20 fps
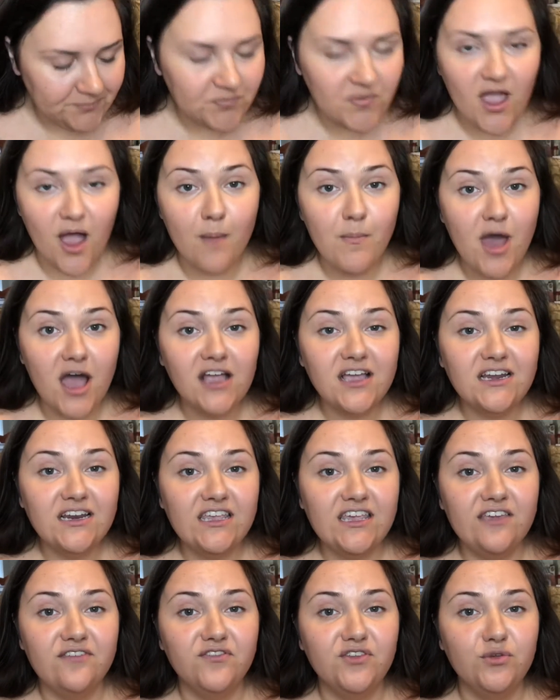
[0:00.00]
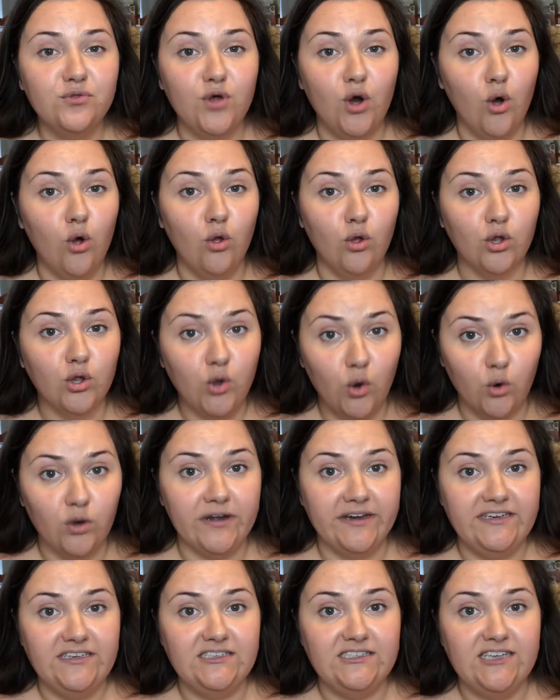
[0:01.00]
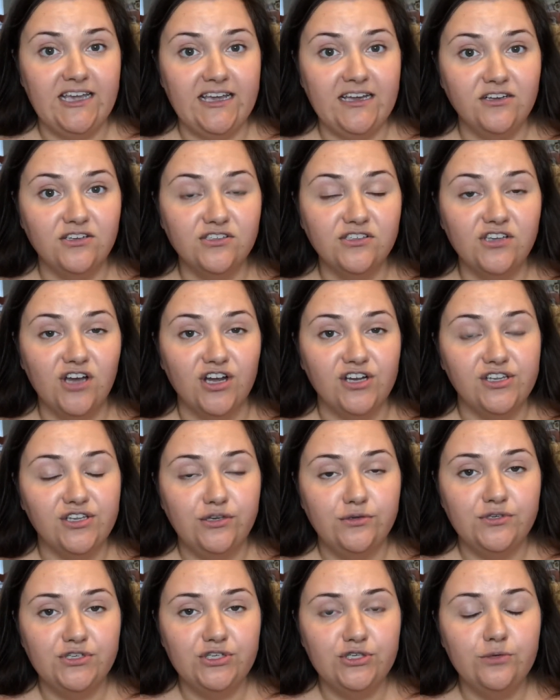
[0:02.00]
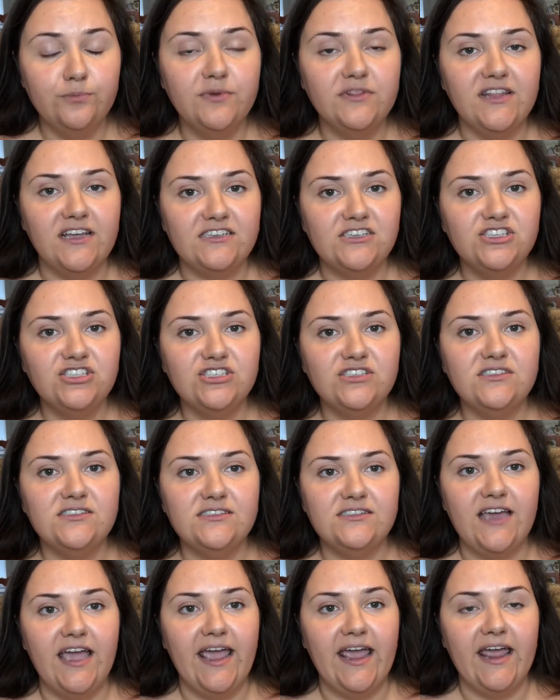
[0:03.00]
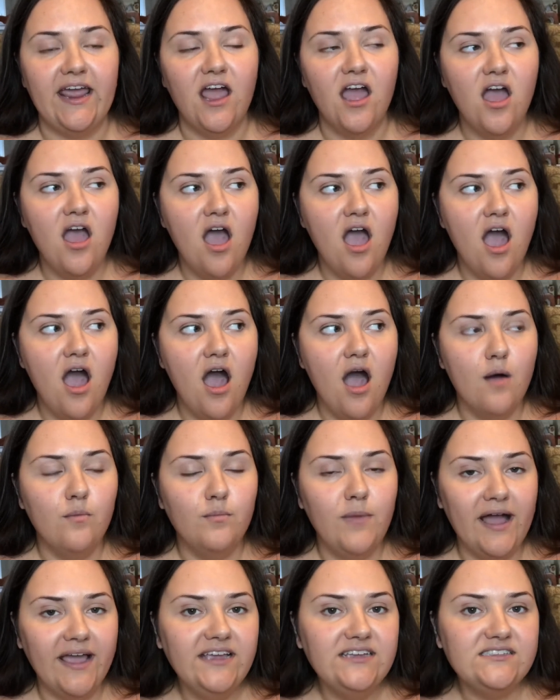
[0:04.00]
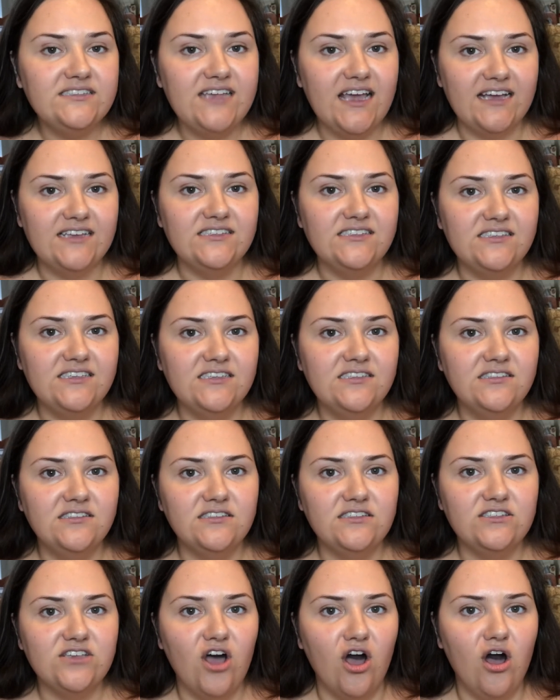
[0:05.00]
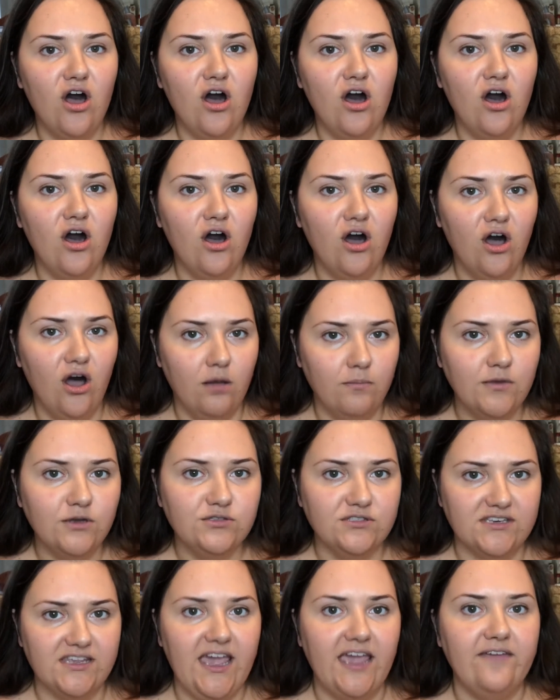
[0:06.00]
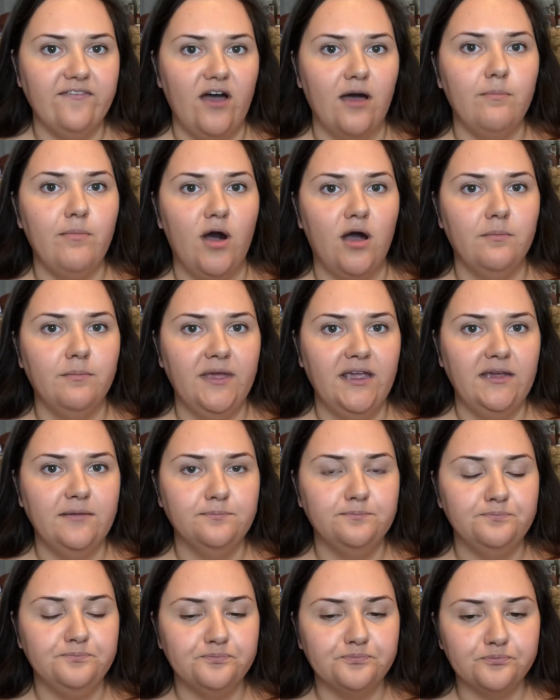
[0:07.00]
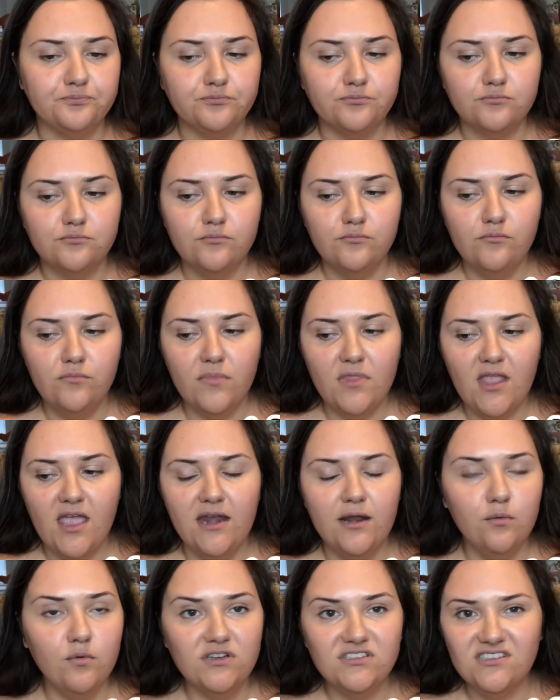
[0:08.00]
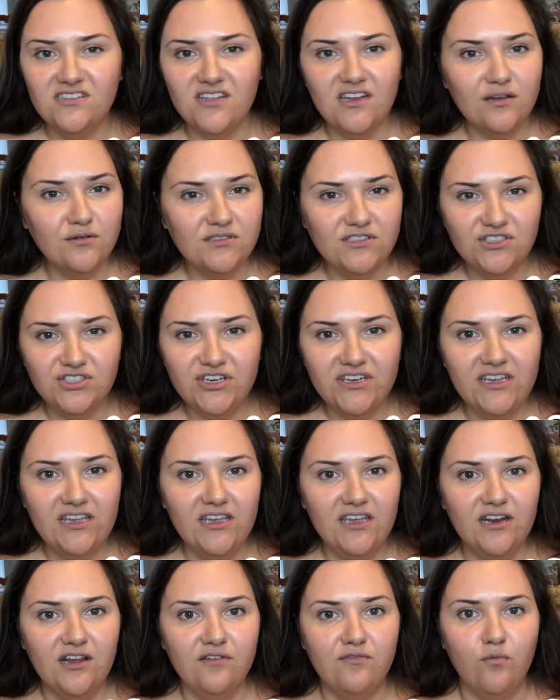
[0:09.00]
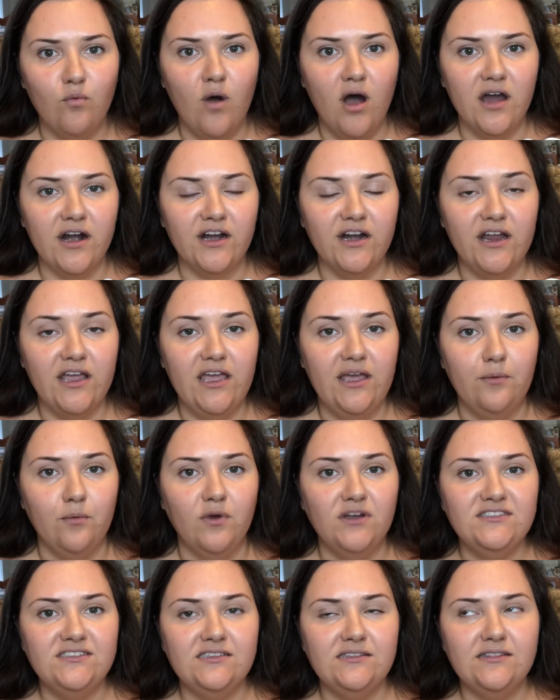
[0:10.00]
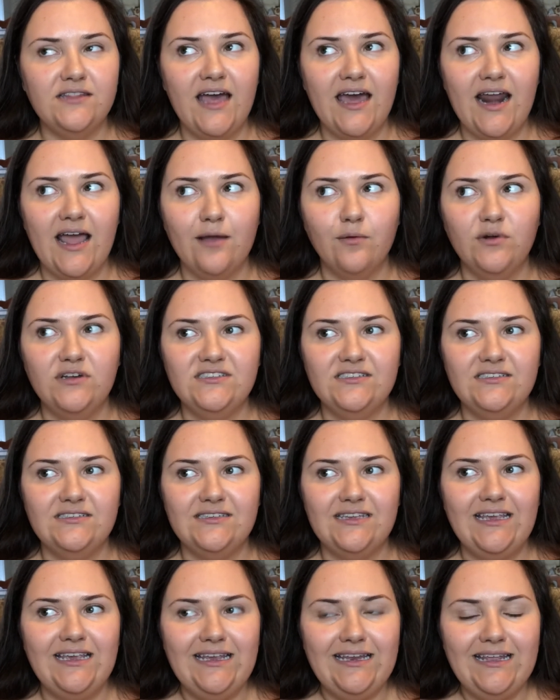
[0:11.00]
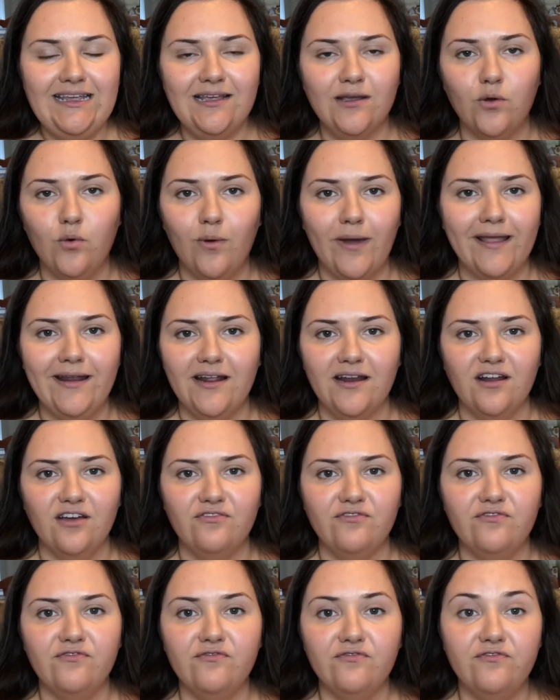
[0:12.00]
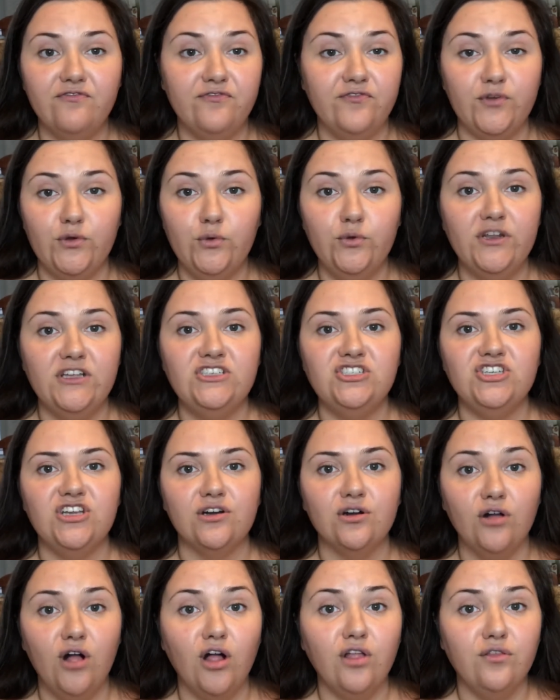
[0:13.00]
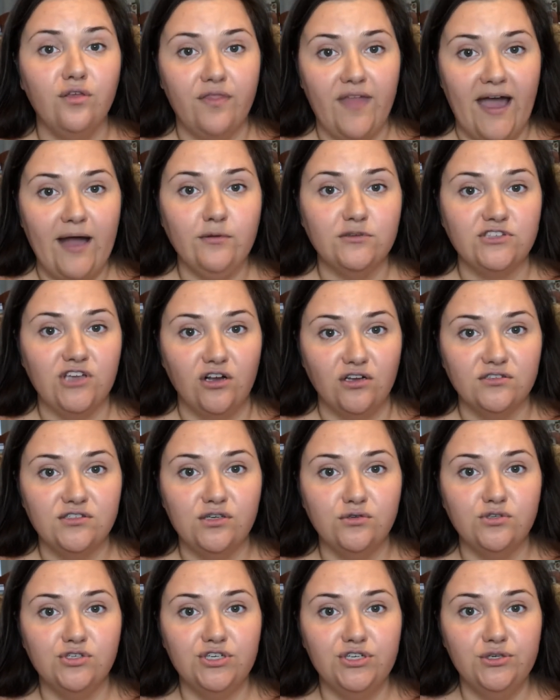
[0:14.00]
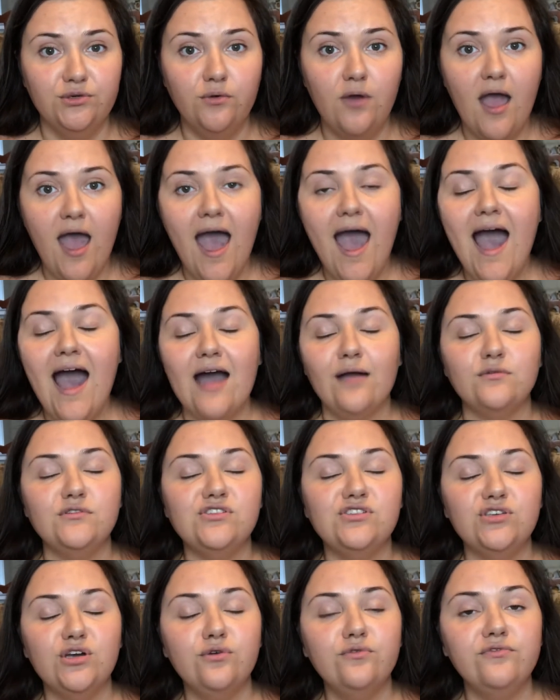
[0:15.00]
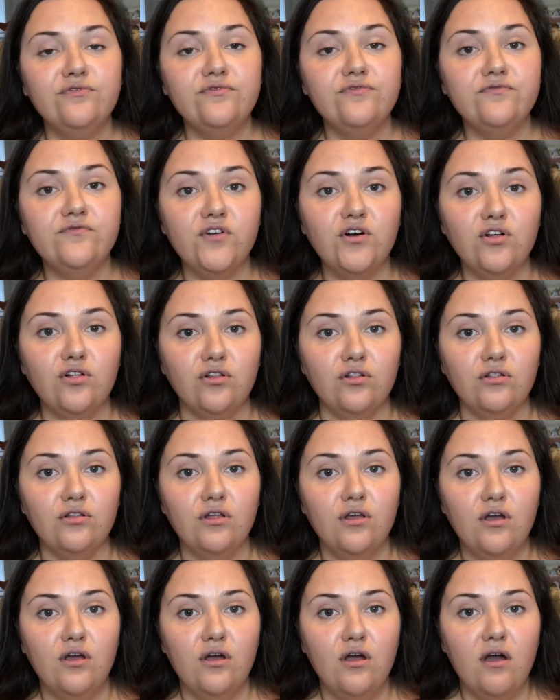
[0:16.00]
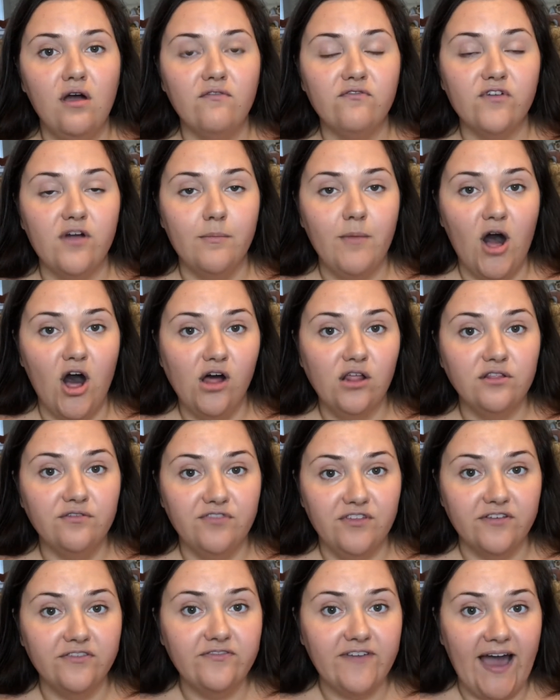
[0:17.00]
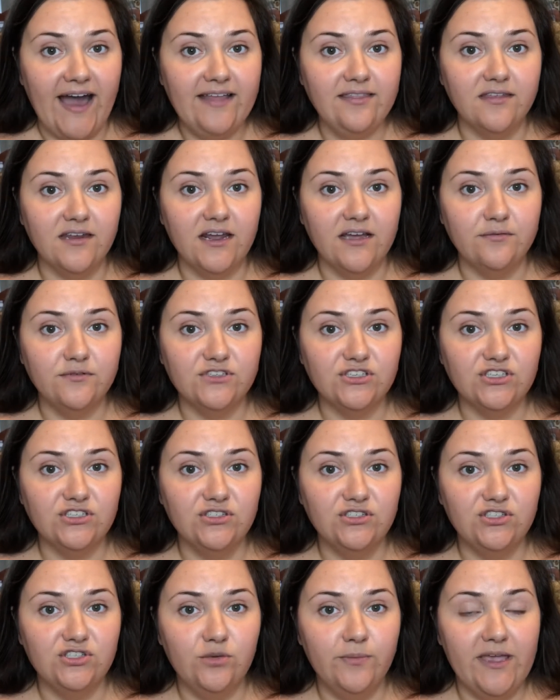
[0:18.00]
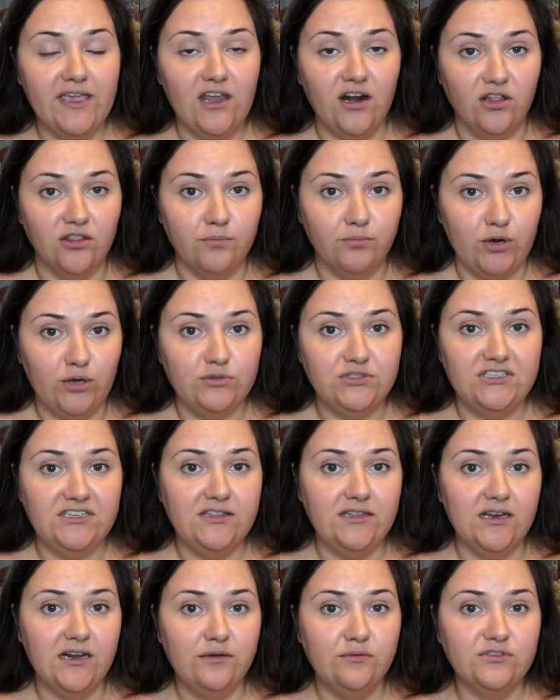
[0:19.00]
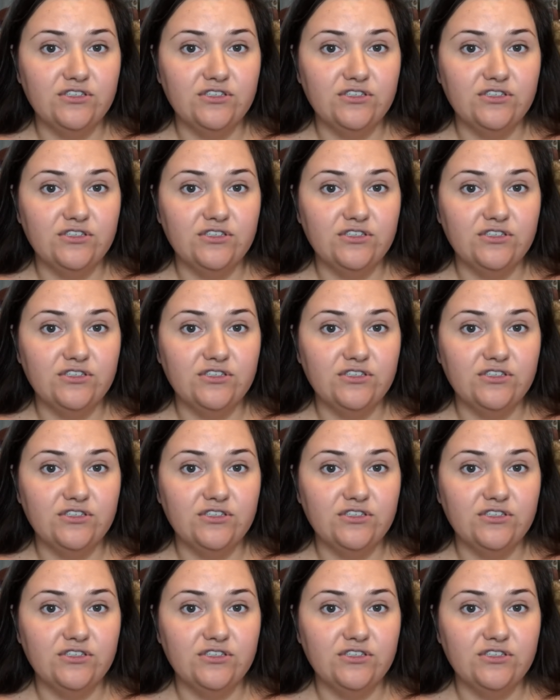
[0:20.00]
I'm not gonna give you the whole gory details on YouTube, but let's just say my intestines almost gave up on me. And it wasn't that I wasn't drinking enough water, it wasn't that I wasn't eating quite enough food in general, although that was also true. I was so full from all of the fat that I was consuming and all the protein that I was